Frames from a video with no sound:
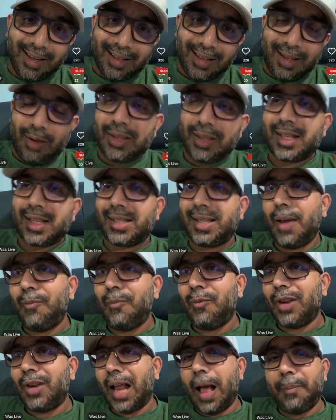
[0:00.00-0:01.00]
Now, the
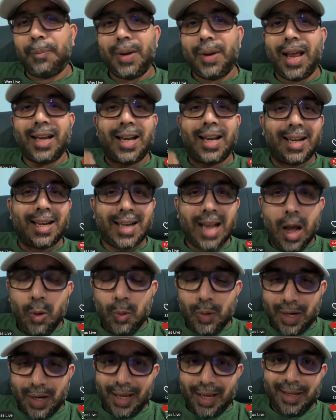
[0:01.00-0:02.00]
same with upline and
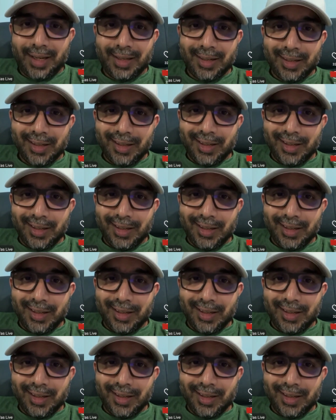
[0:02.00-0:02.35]
downline.